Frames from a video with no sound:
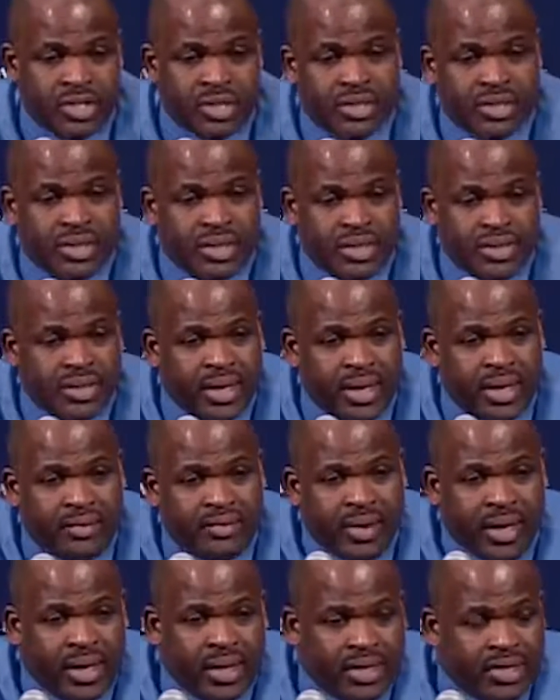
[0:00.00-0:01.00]
We just didn't
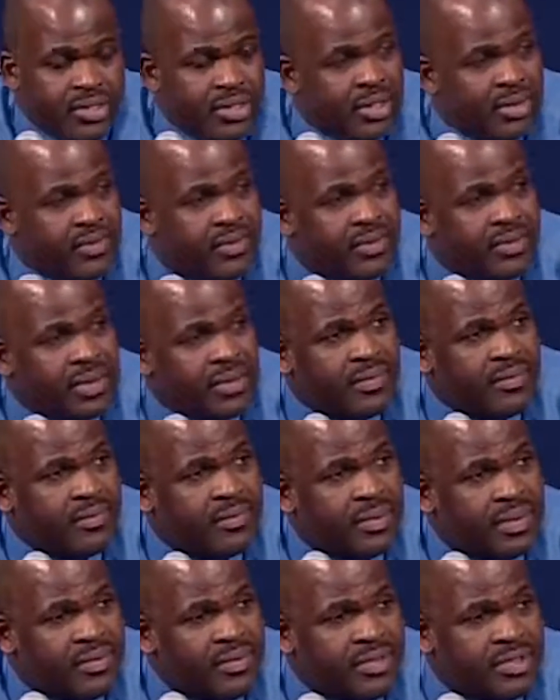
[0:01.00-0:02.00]
take advantage
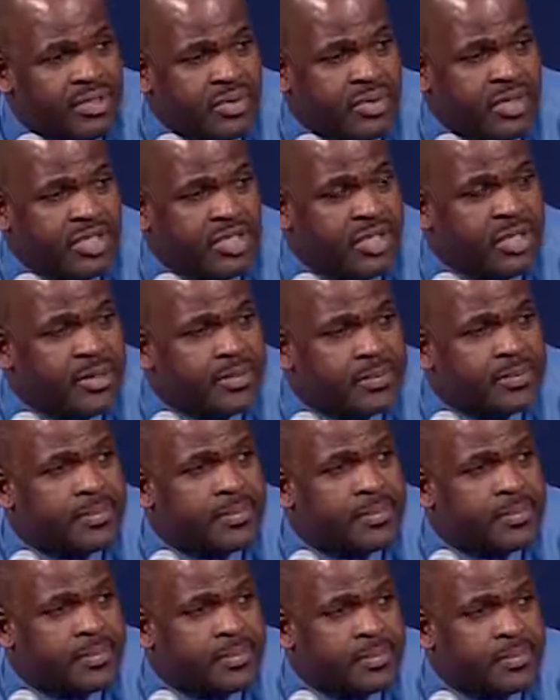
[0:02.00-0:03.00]
of the switching.